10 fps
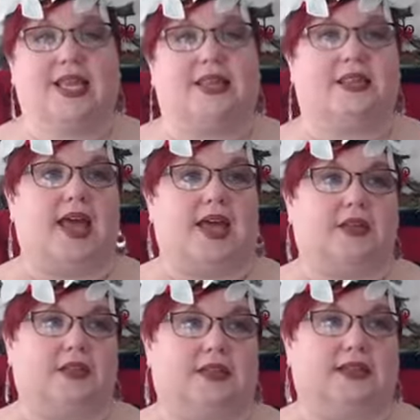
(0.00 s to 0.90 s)

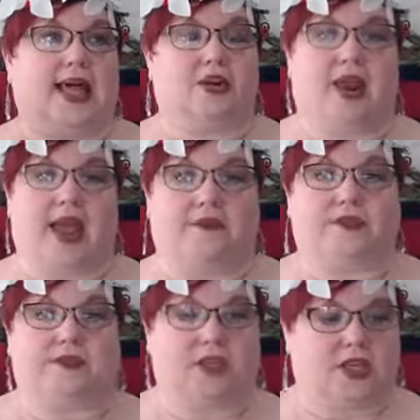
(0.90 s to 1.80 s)
that lighter half
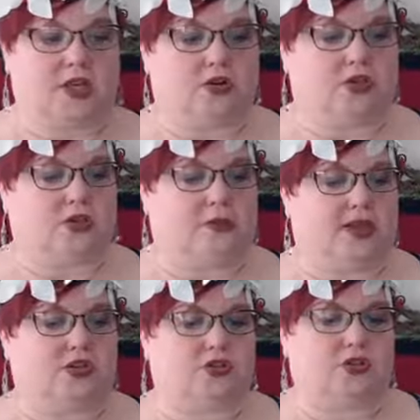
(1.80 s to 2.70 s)
of the year. So
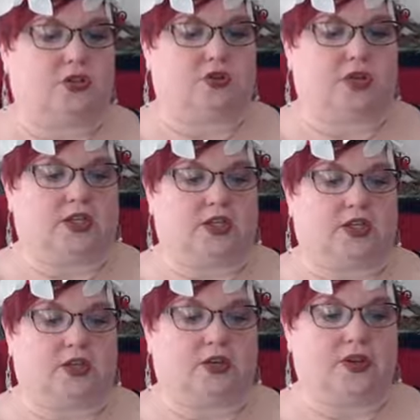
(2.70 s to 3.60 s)
make sure you
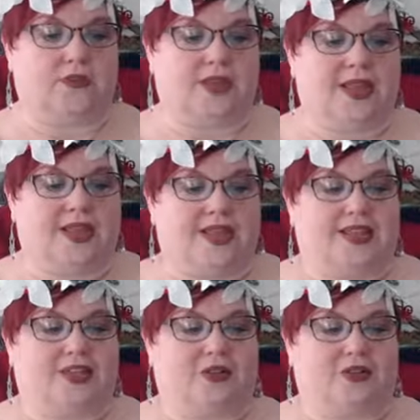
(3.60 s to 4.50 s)
include
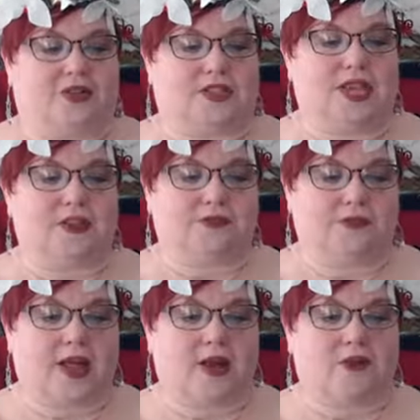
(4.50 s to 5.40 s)
your
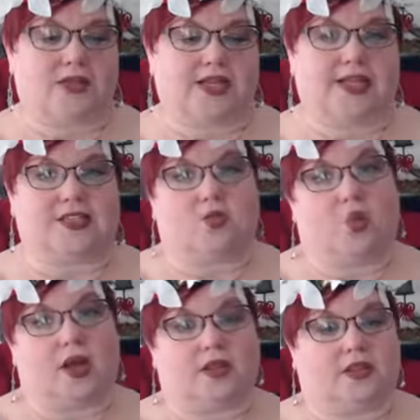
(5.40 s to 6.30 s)
sunflowers, at least
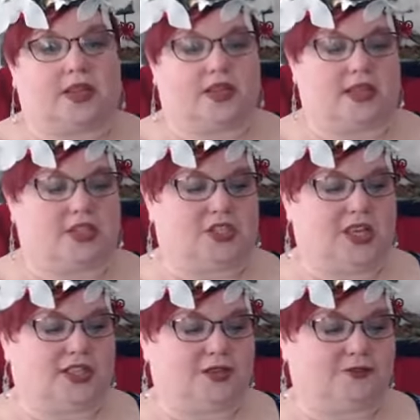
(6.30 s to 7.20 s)
one thing that's
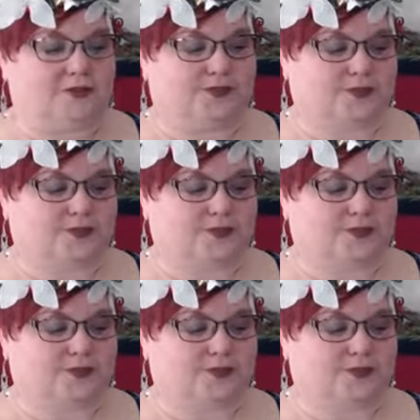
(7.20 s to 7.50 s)
yellow.